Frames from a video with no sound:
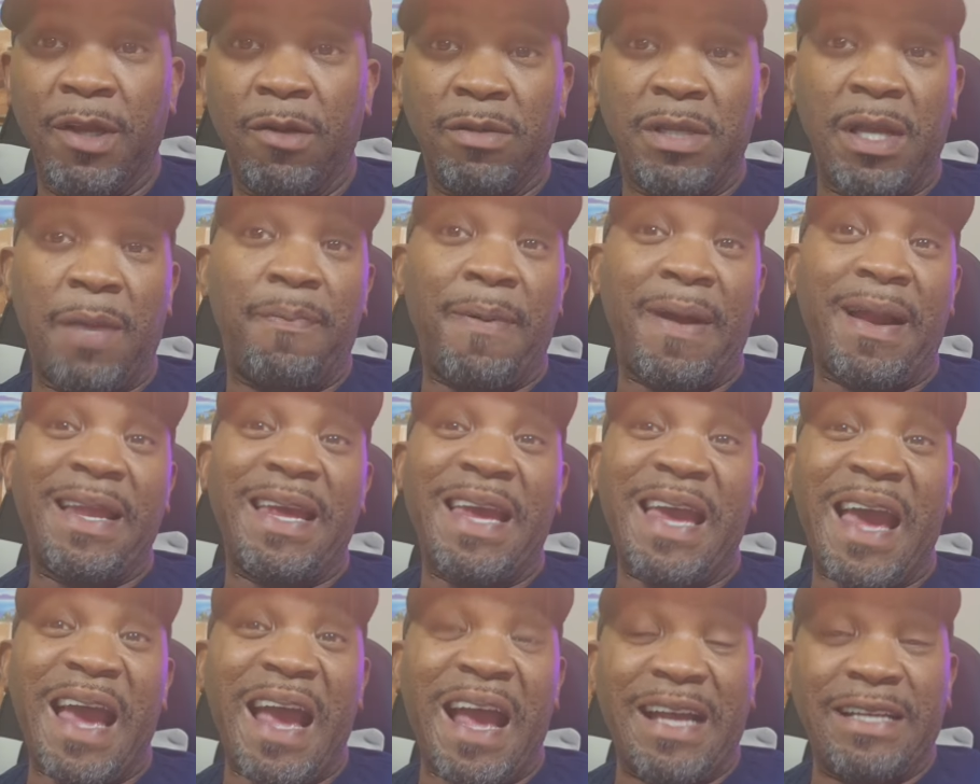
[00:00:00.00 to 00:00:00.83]
Because they
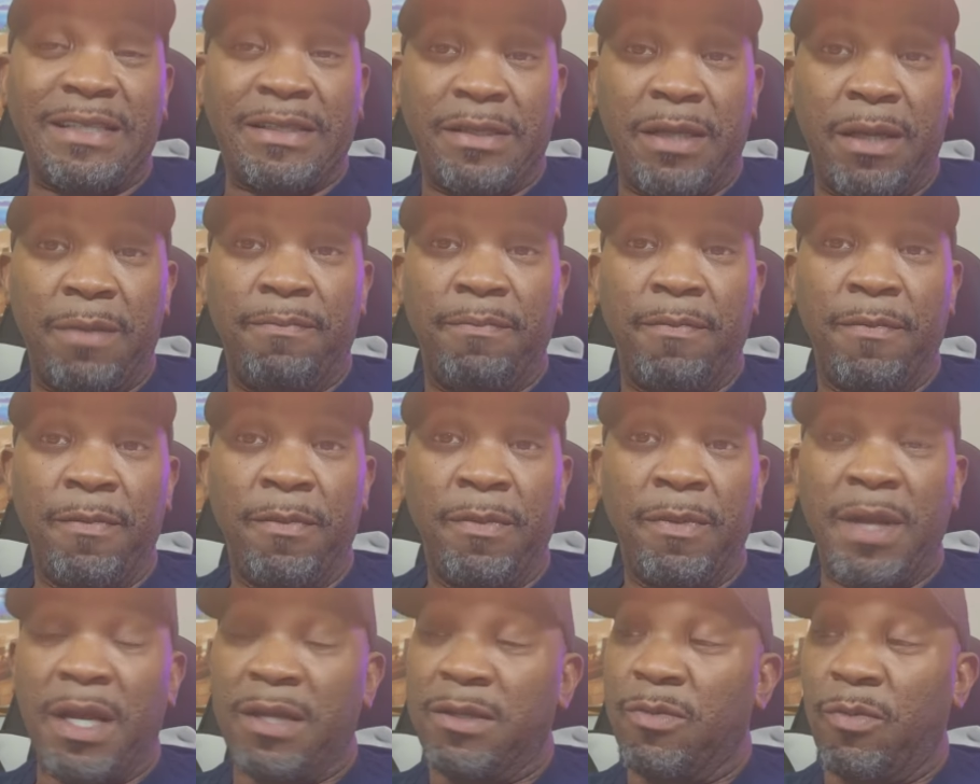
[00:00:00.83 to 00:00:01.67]
probably asked him.
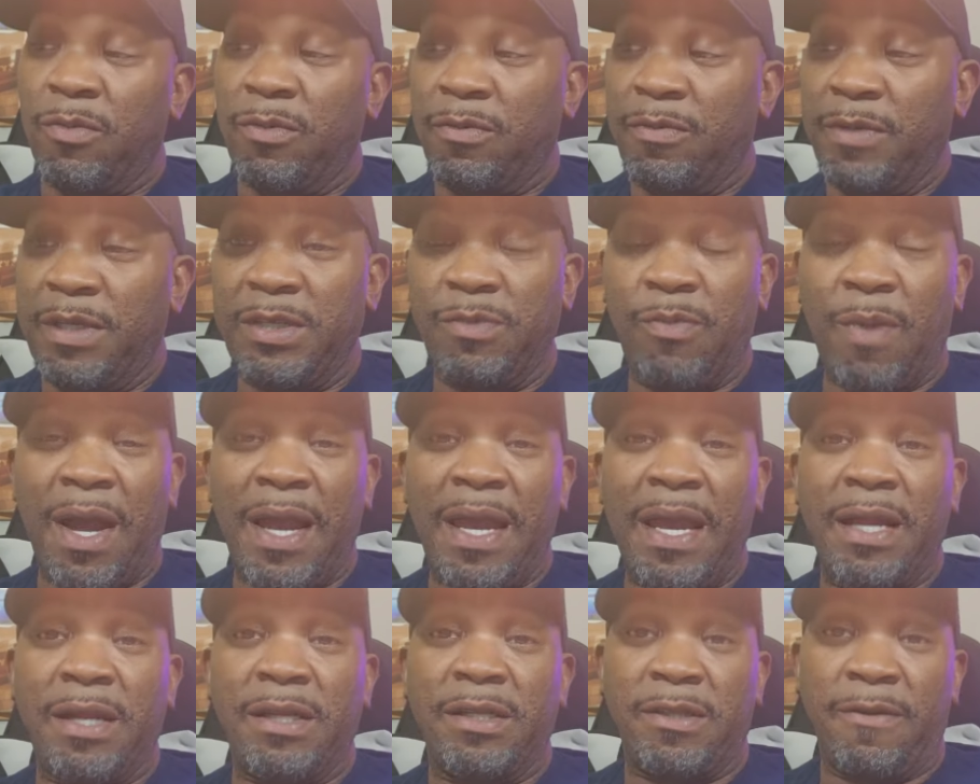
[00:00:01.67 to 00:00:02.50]
That's the reason
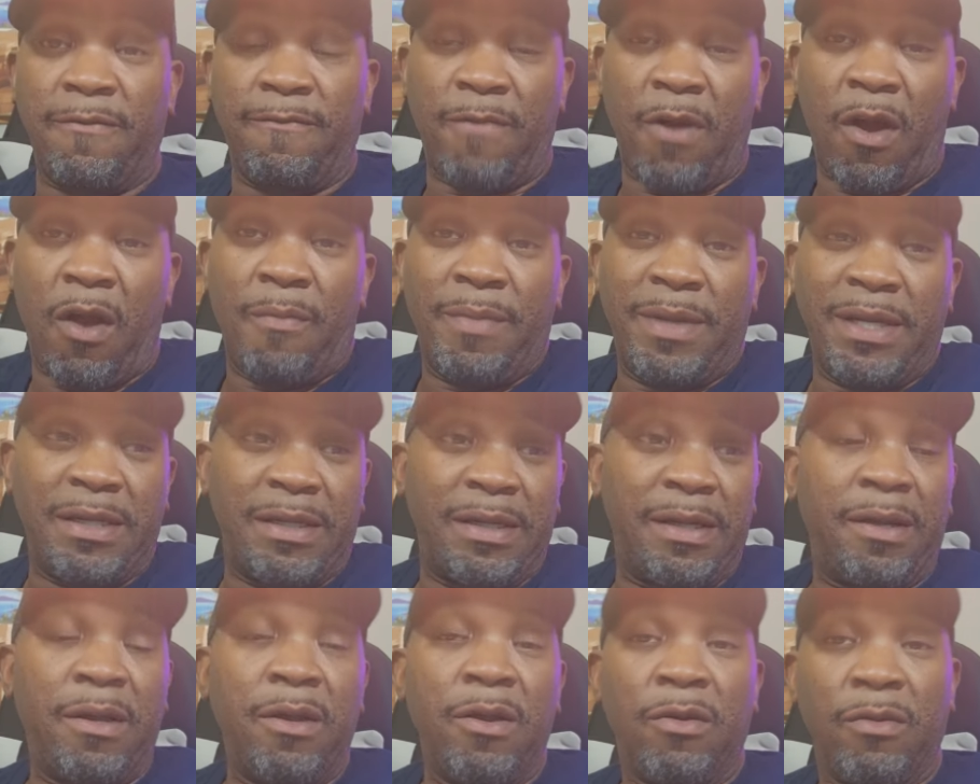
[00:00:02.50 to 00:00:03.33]
why he had his involvement
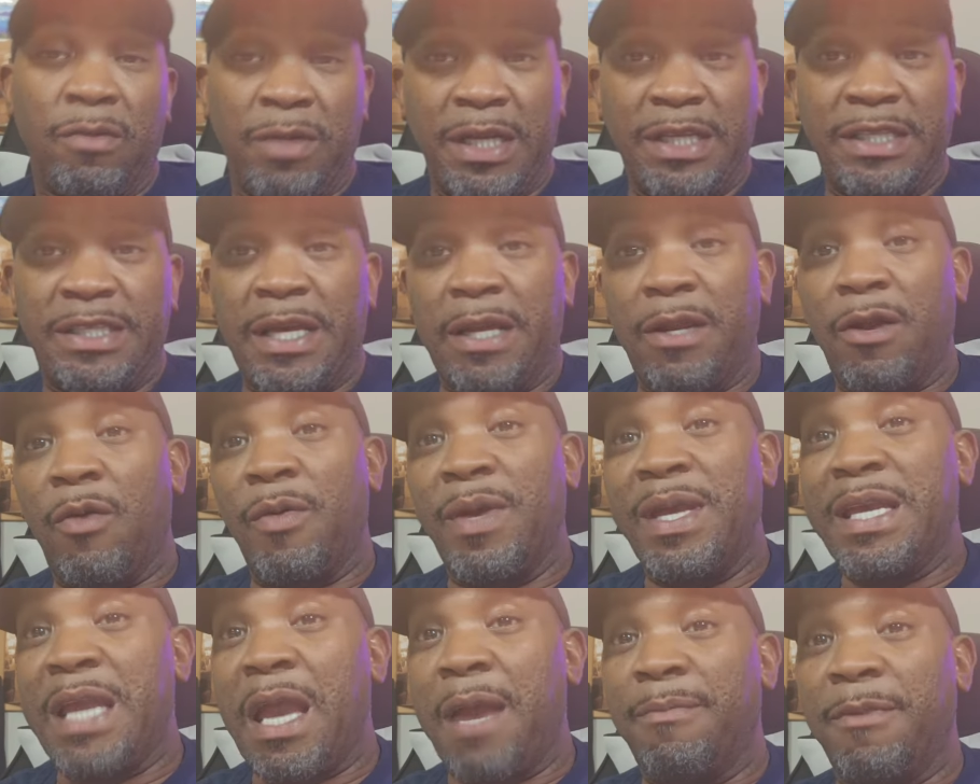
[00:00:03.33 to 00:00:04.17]
in it. But they said,
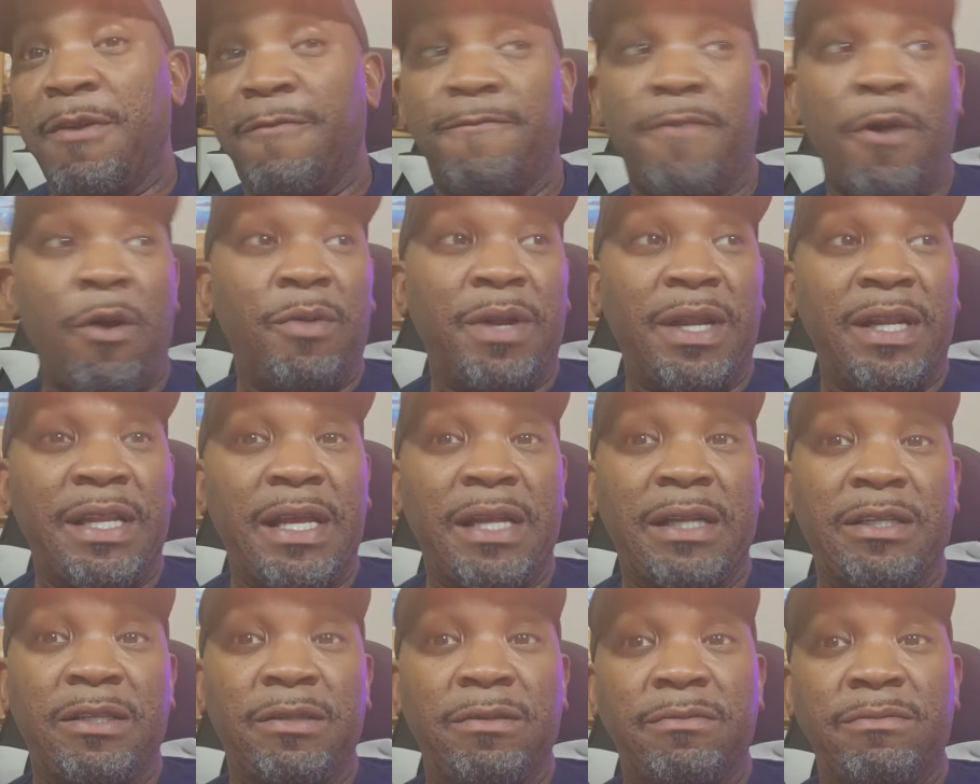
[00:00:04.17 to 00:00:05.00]
oh, he gave him the phone and
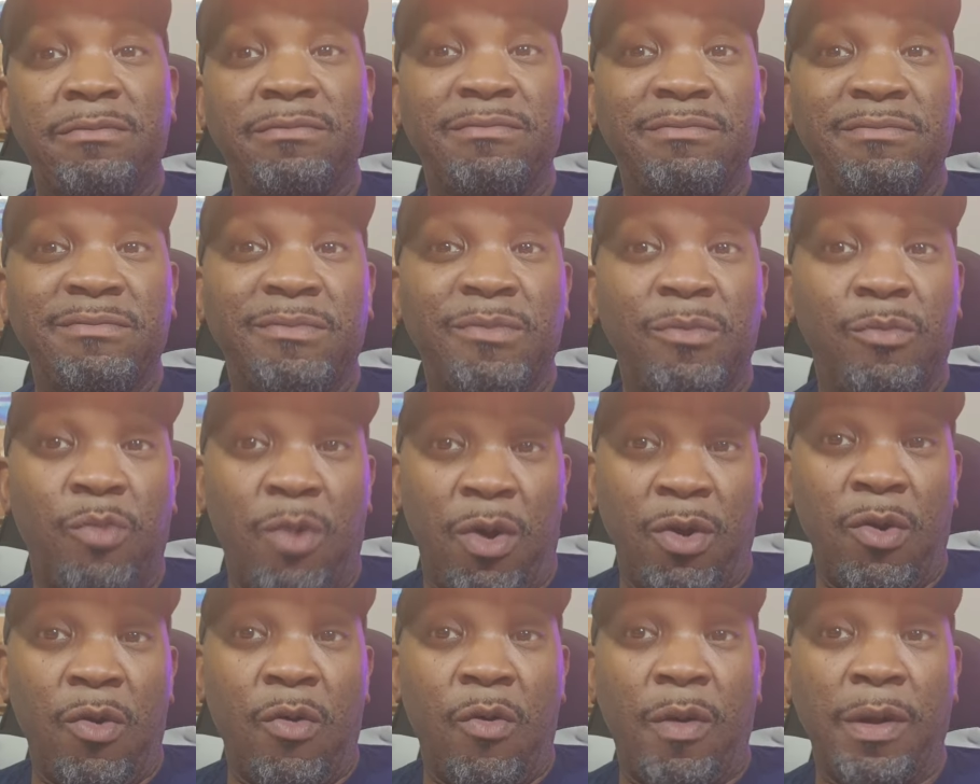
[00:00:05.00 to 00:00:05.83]
then
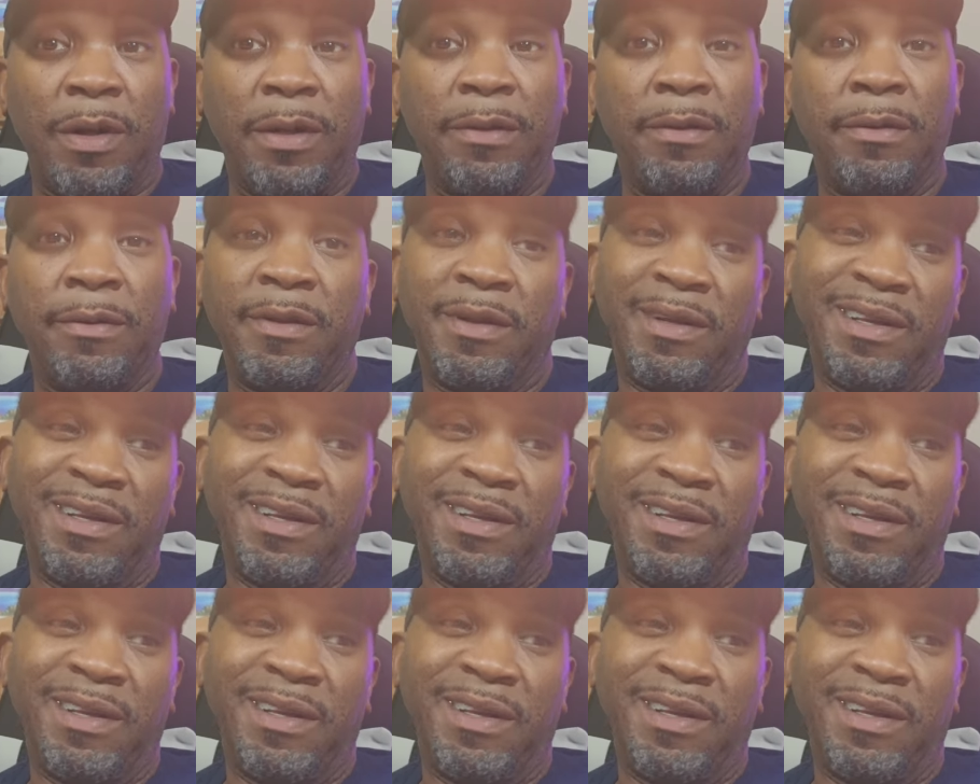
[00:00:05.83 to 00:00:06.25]
went on.